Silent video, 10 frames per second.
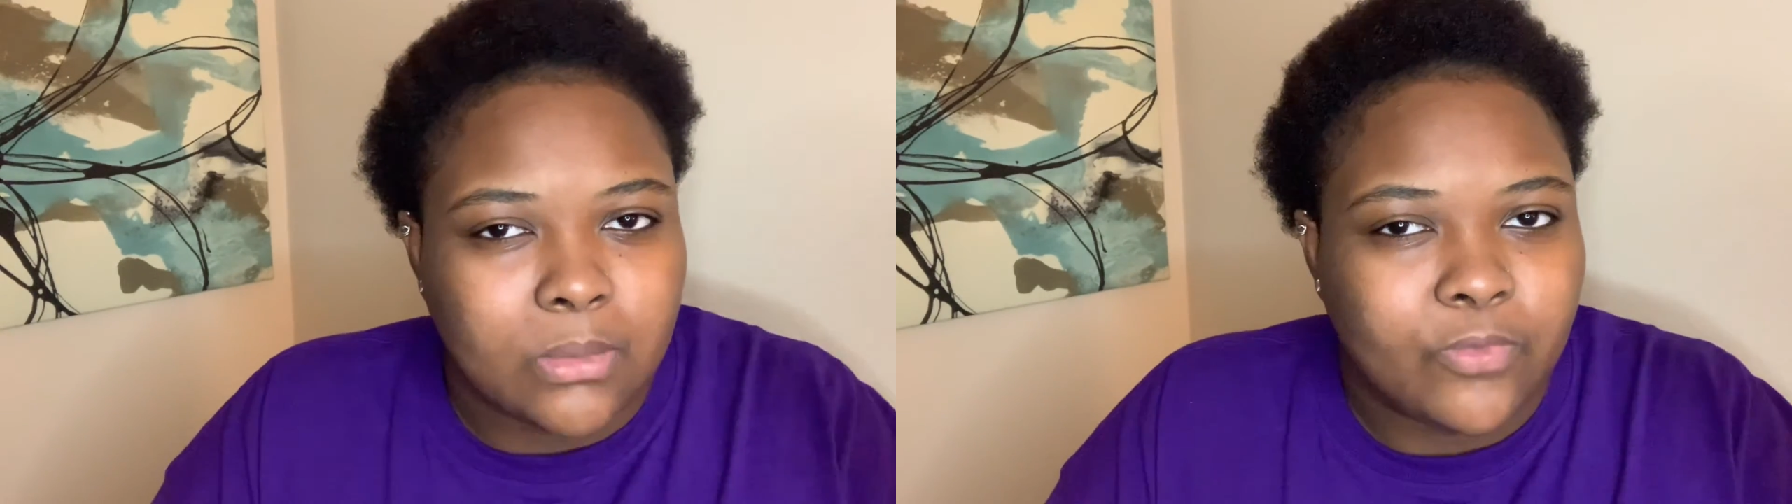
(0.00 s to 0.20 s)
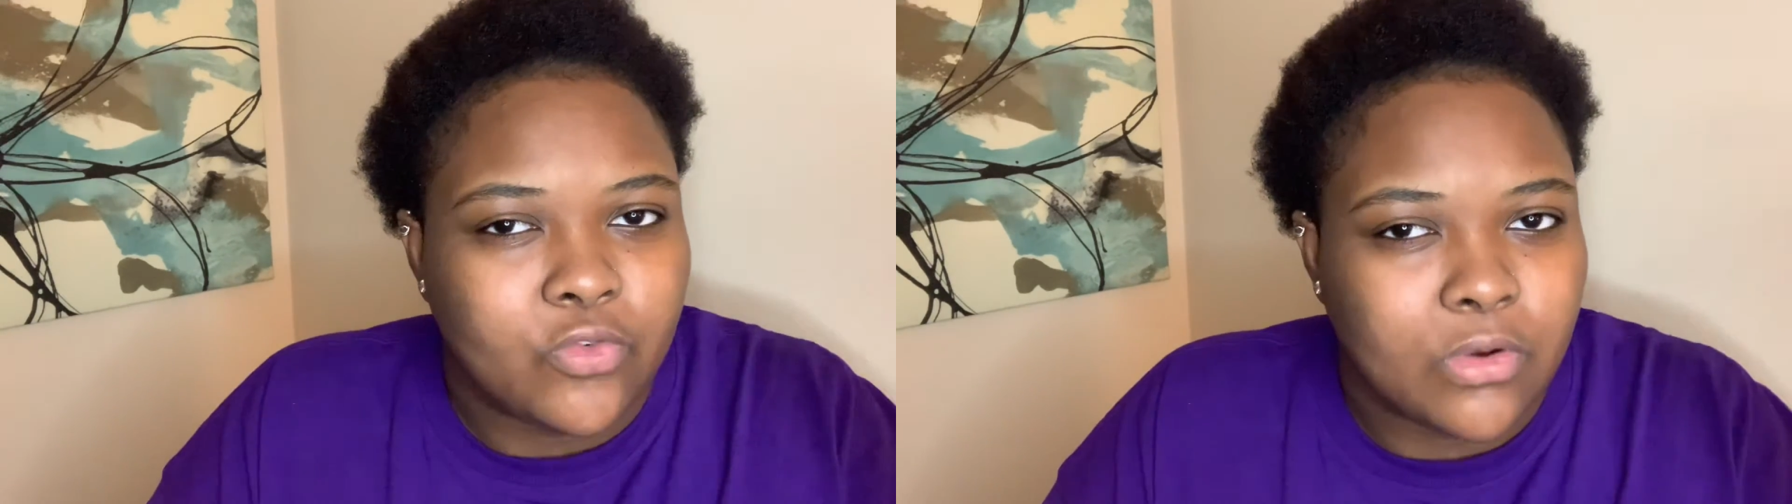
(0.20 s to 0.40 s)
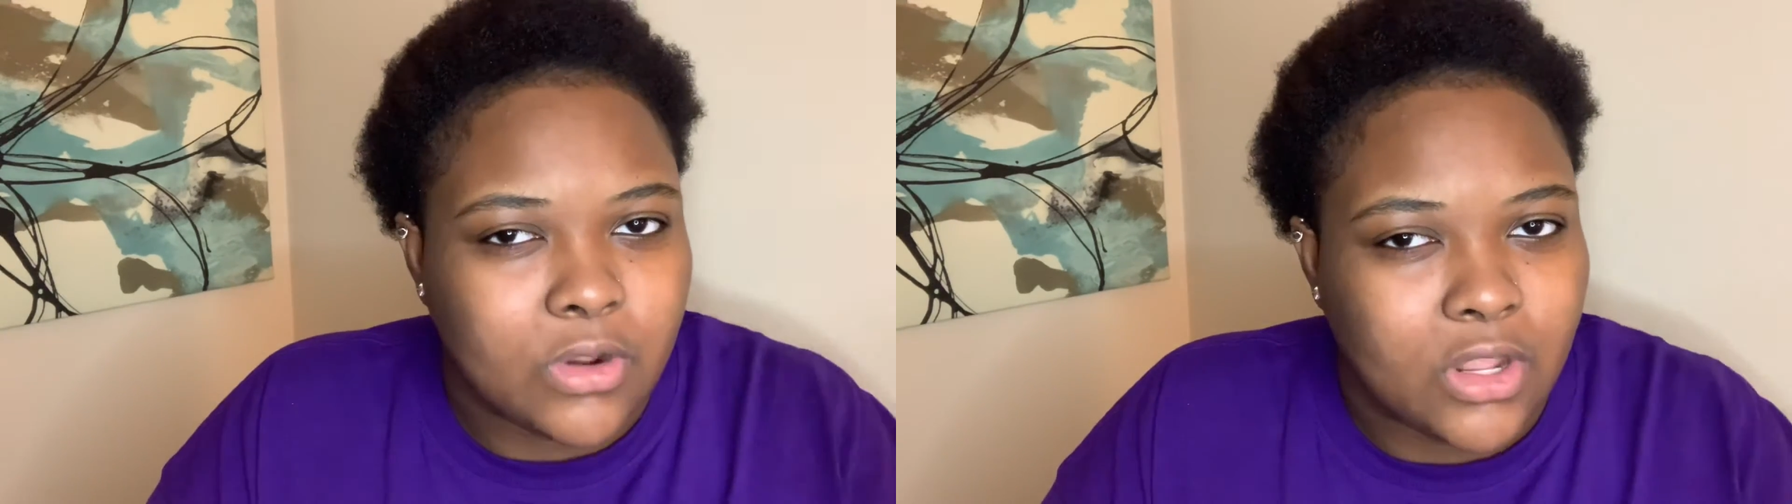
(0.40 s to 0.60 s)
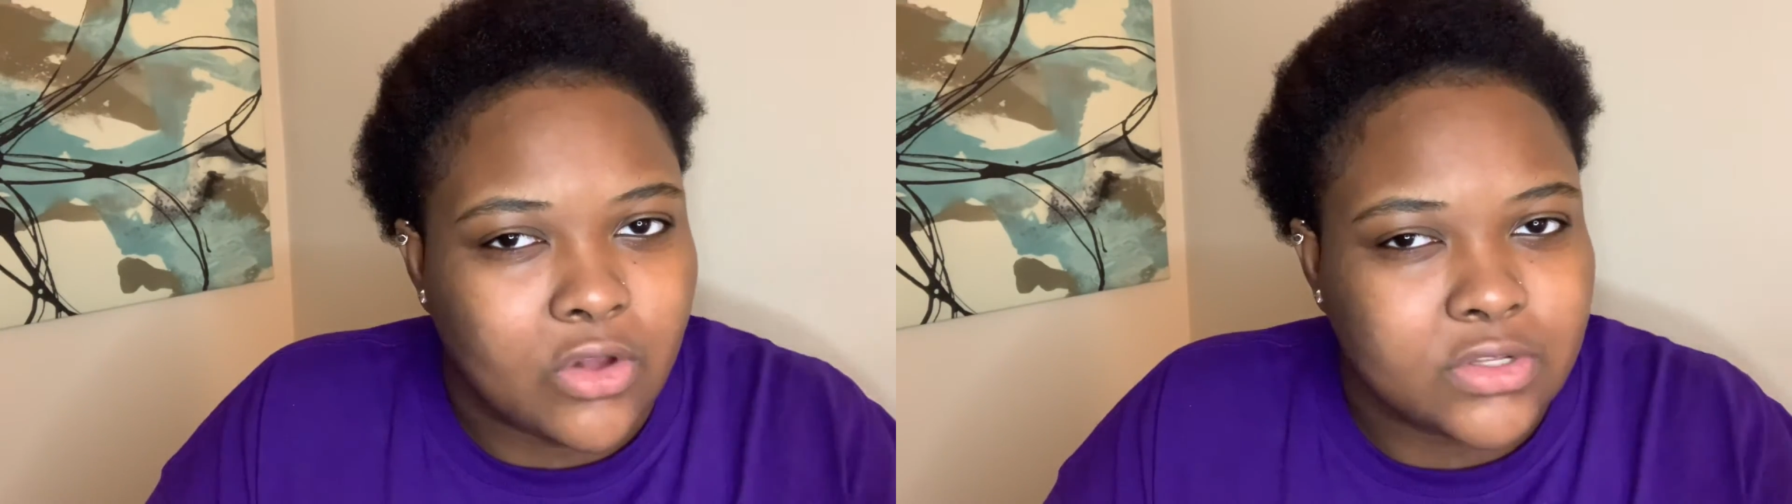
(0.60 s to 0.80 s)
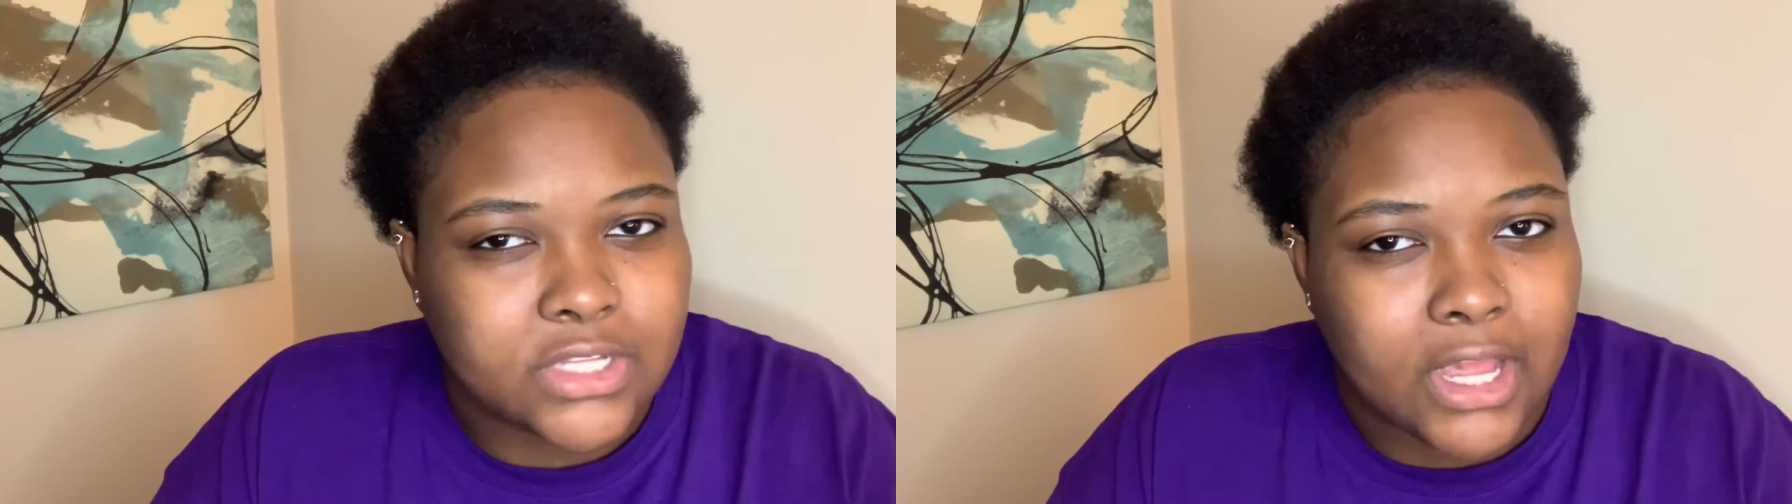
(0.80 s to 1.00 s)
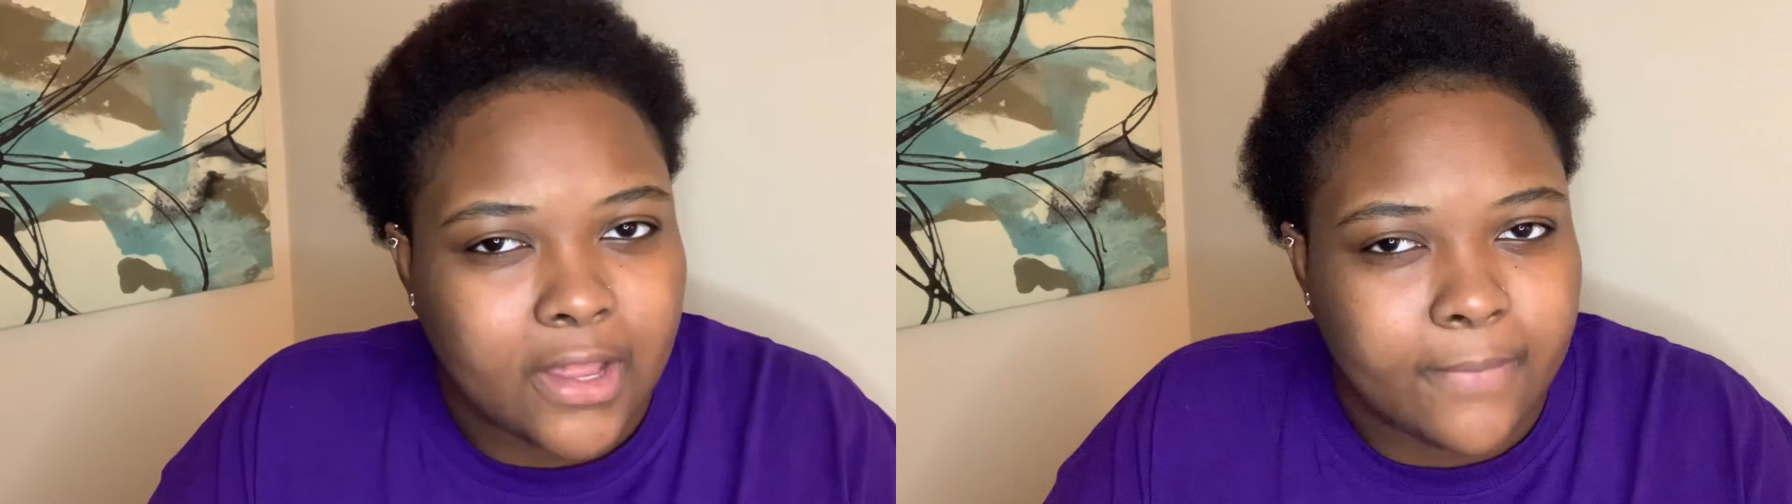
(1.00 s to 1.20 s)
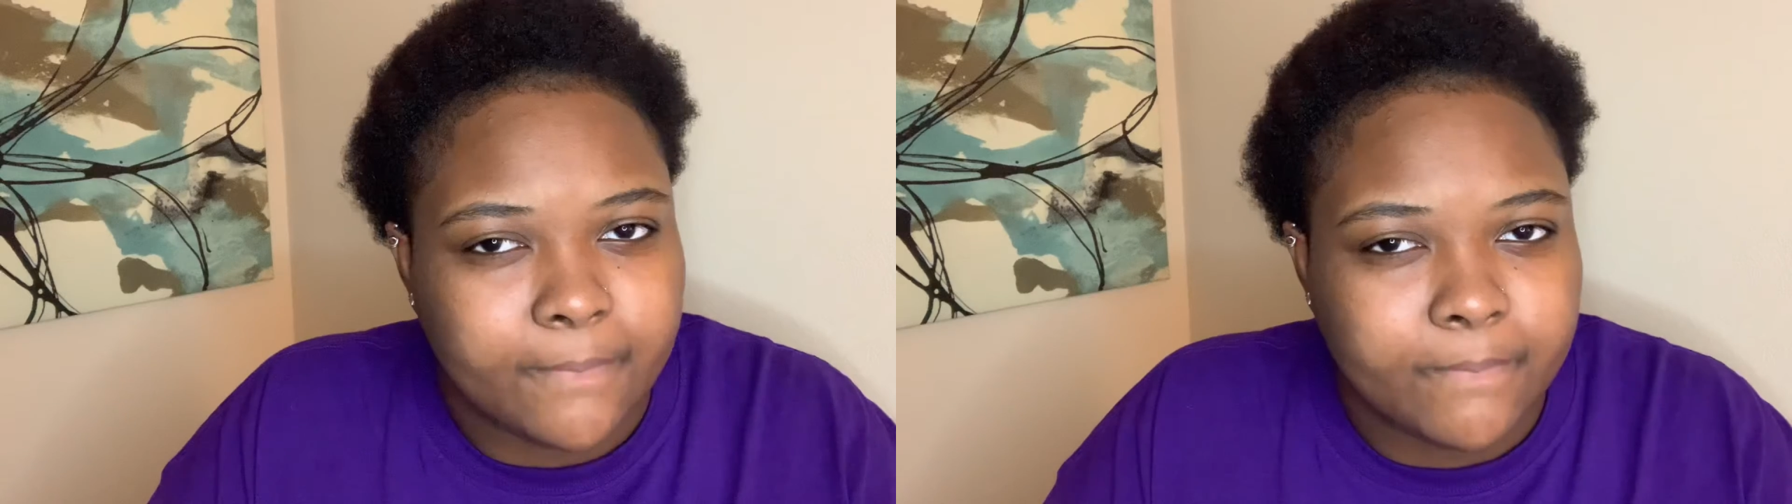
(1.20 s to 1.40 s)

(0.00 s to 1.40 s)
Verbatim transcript: them for a long time.